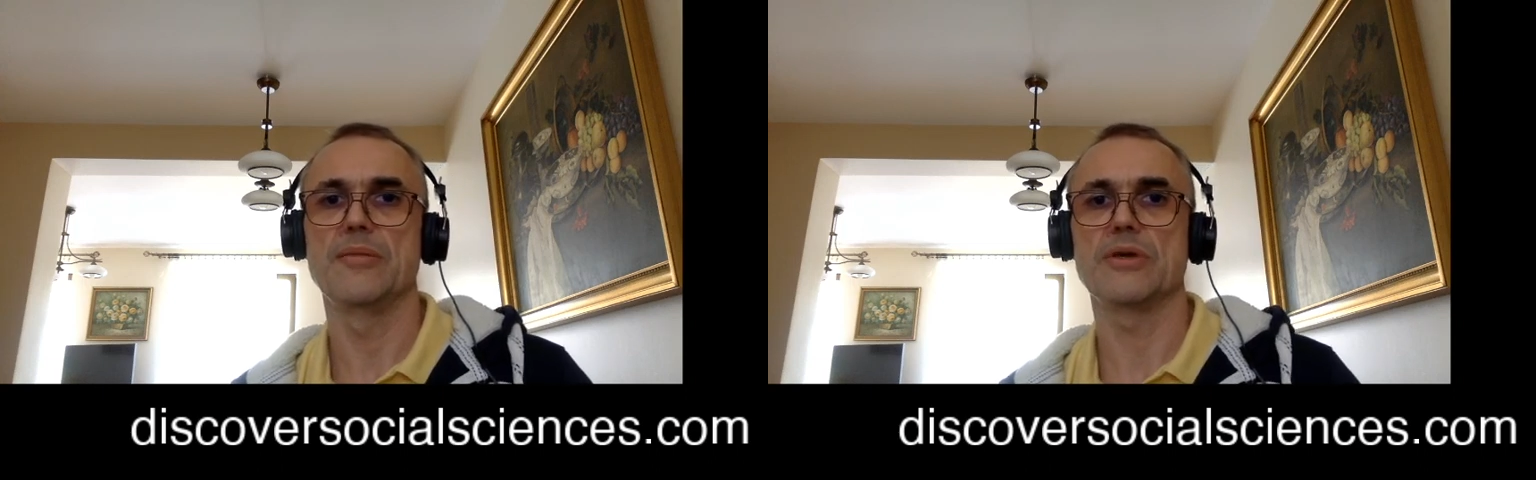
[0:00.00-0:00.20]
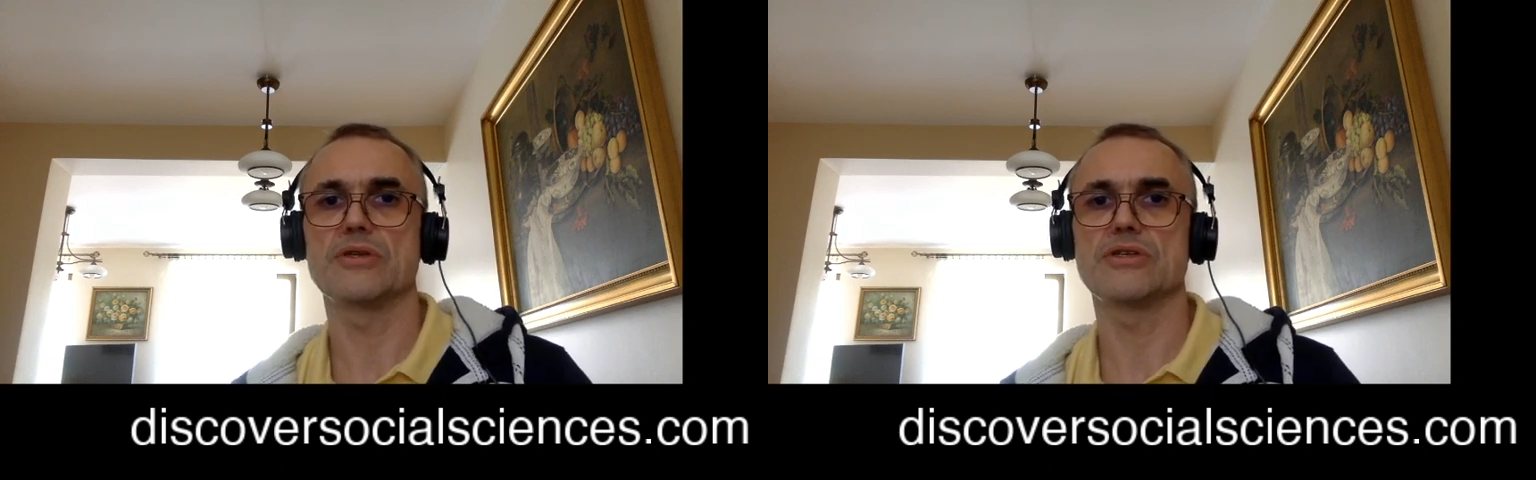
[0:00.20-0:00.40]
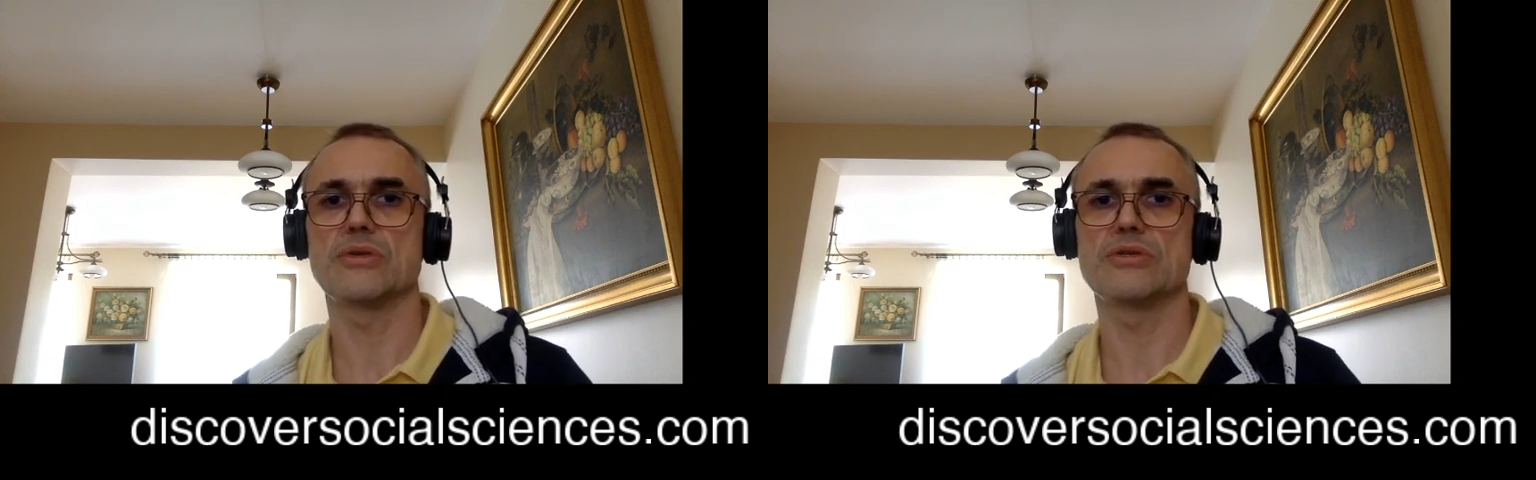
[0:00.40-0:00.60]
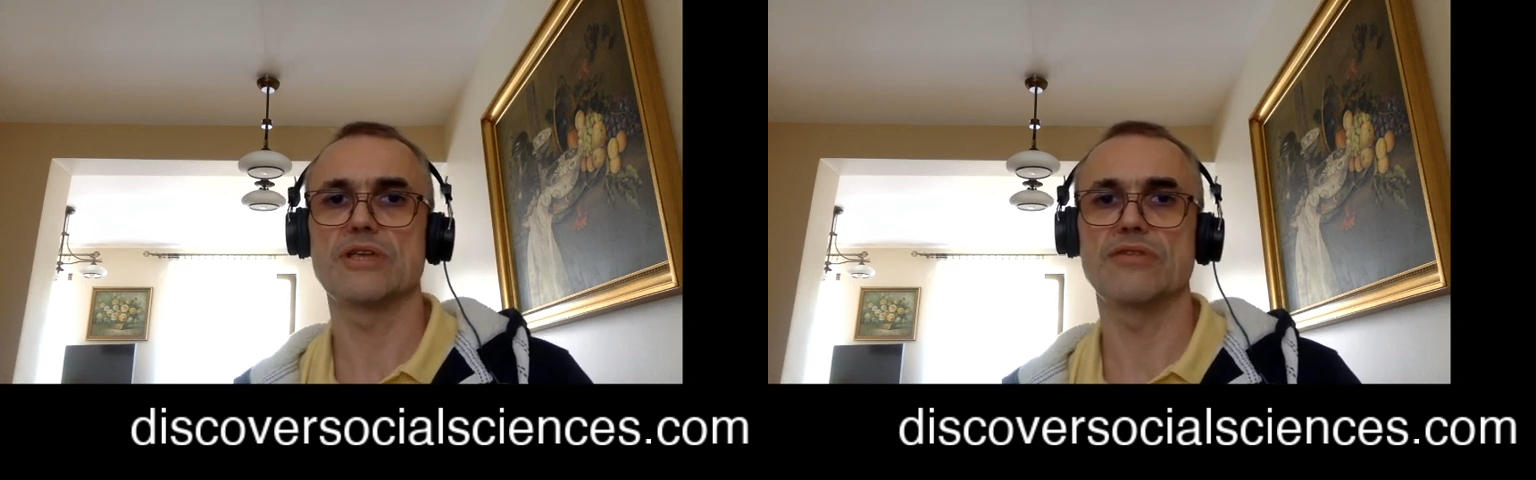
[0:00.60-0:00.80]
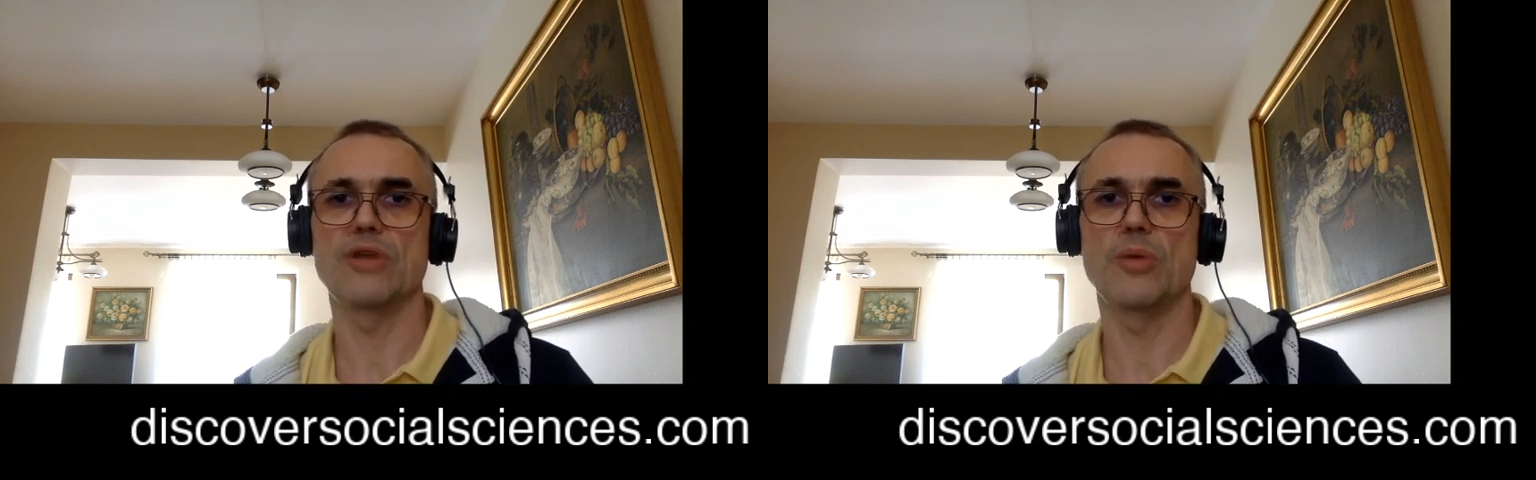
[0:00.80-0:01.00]
Because those
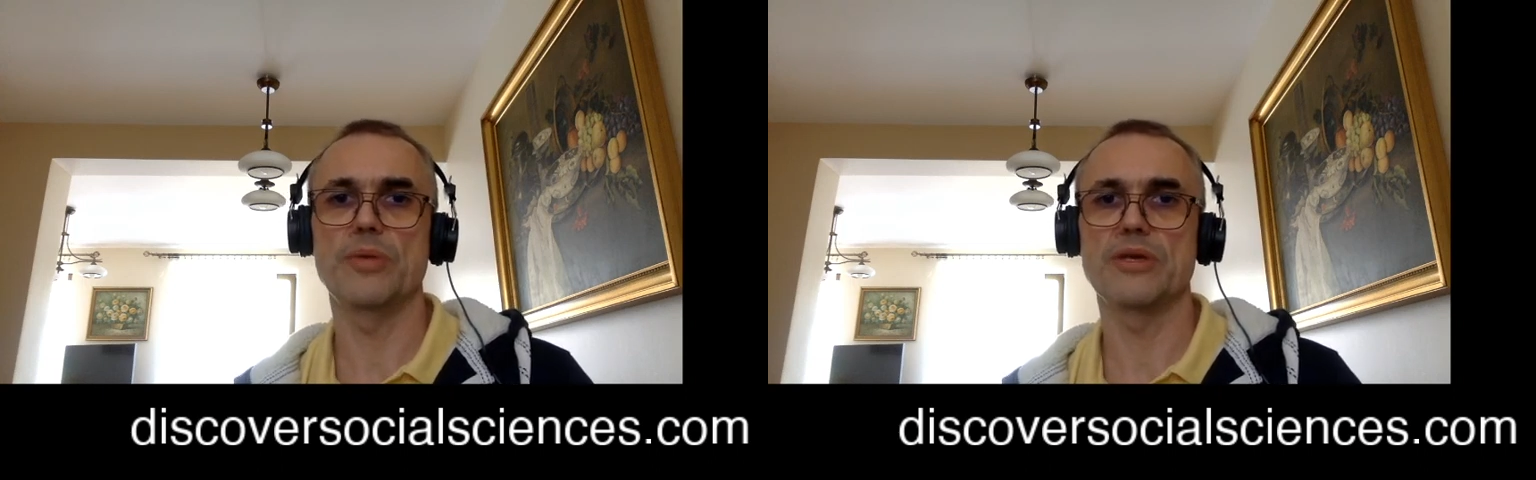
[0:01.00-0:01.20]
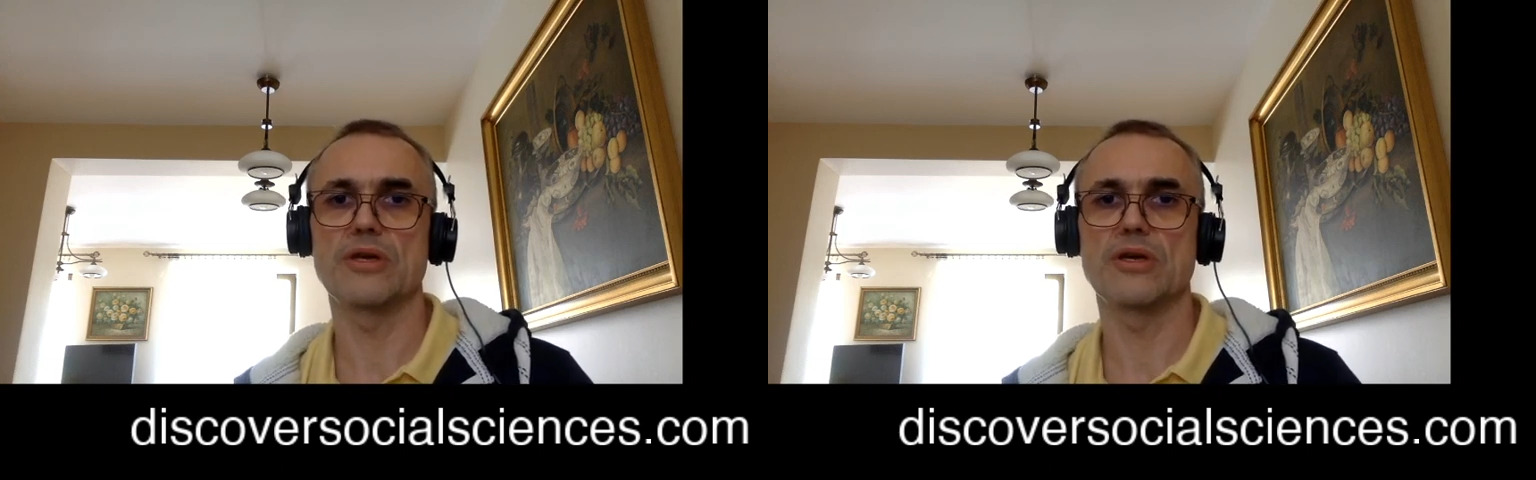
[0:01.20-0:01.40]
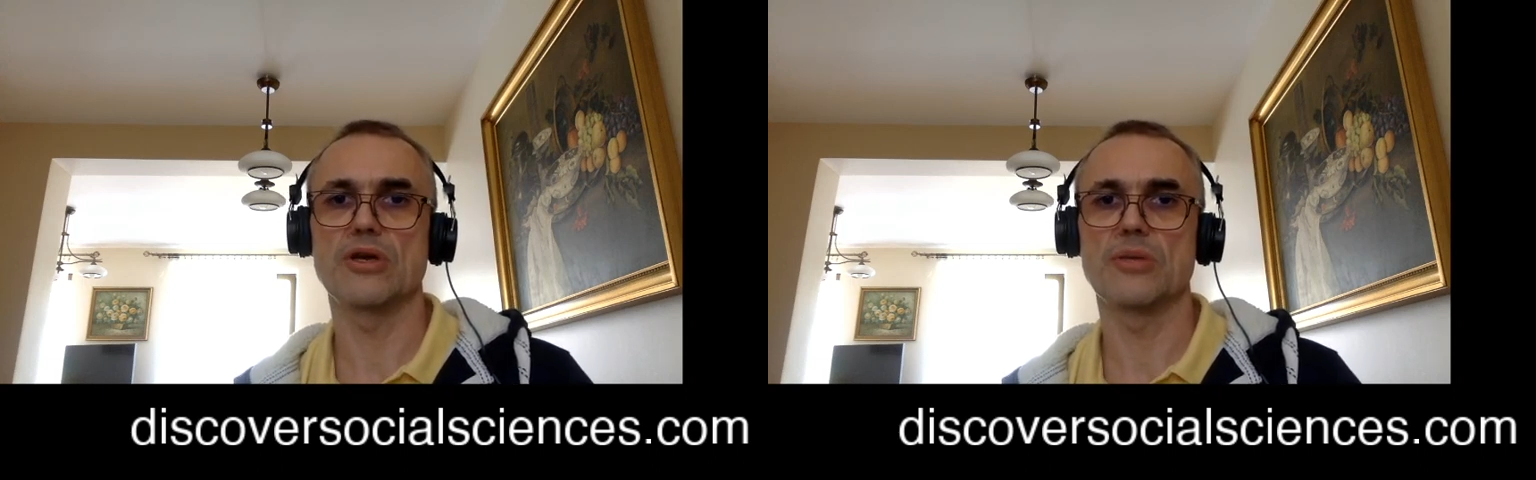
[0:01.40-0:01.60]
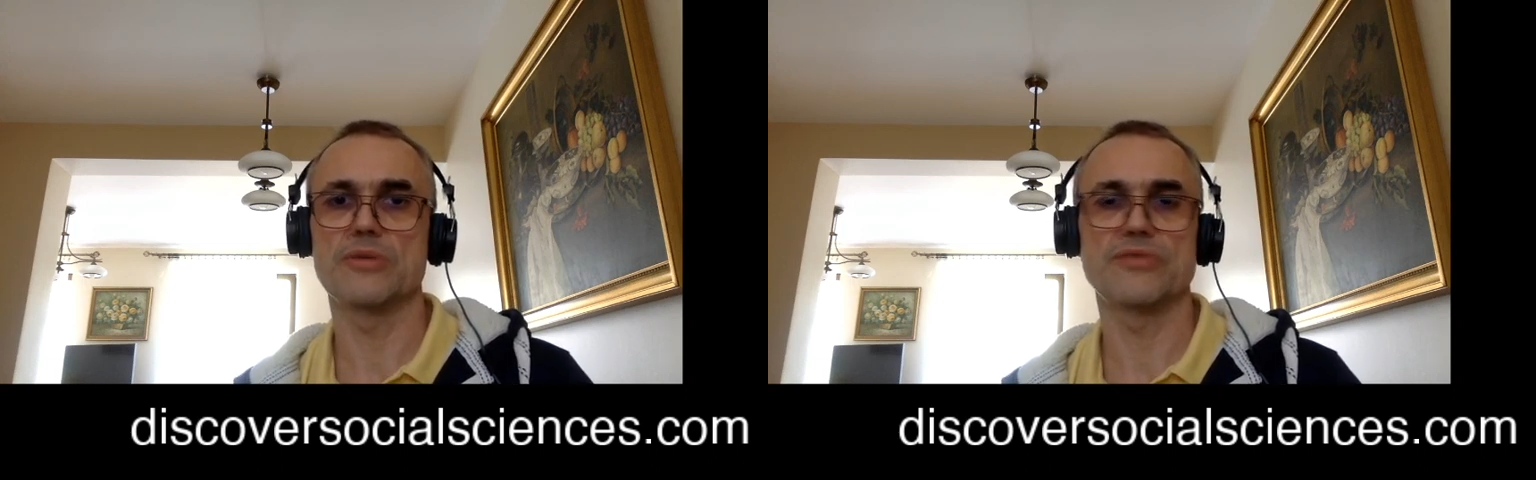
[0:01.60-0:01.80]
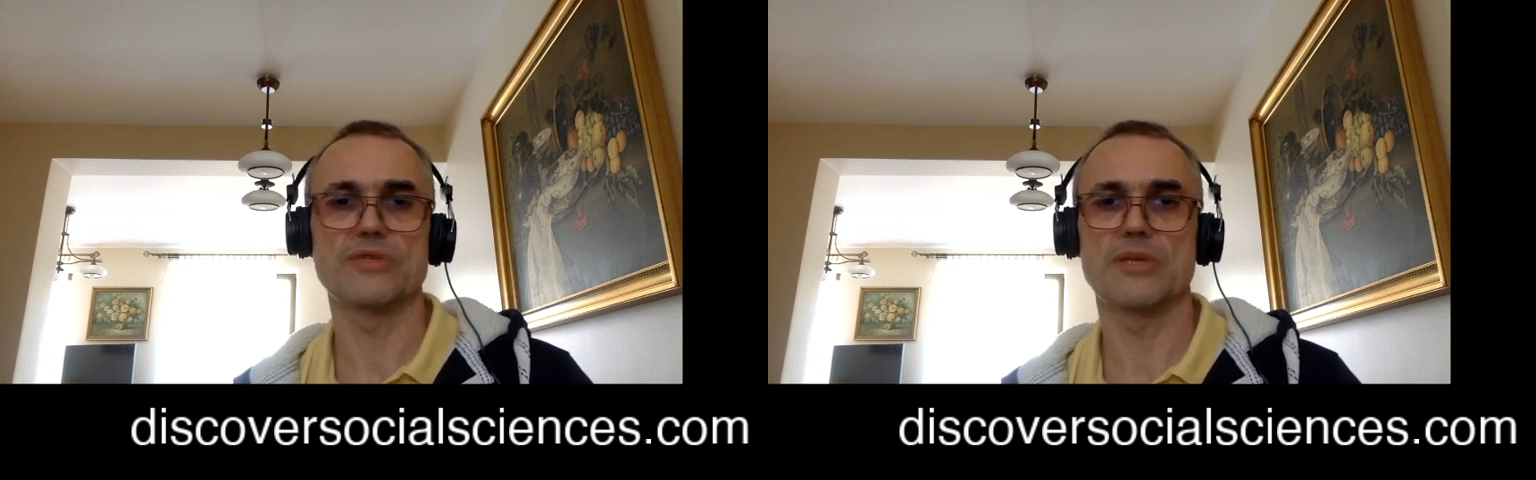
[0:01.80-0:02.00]
developing
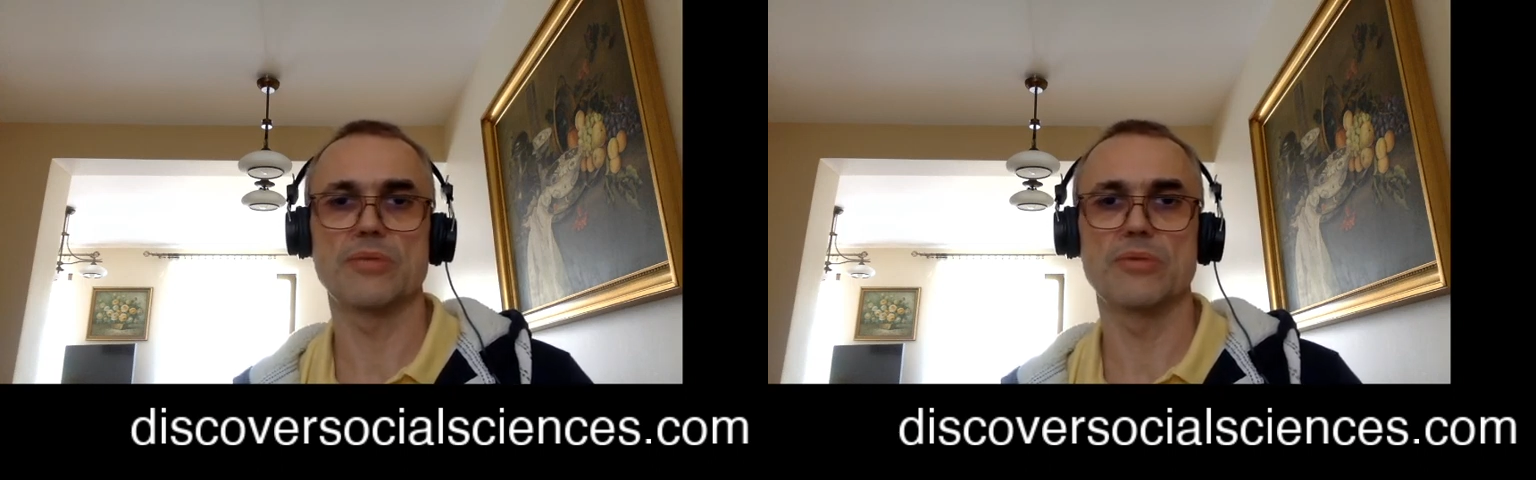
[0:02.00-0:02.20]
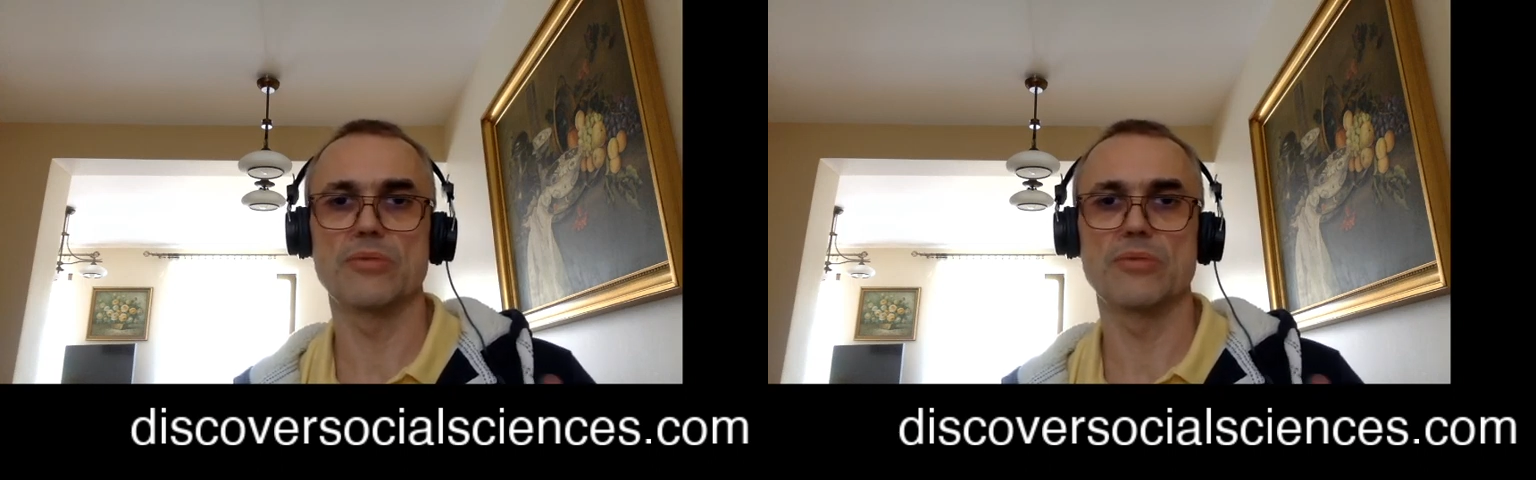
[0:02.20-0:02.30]
economies, for example,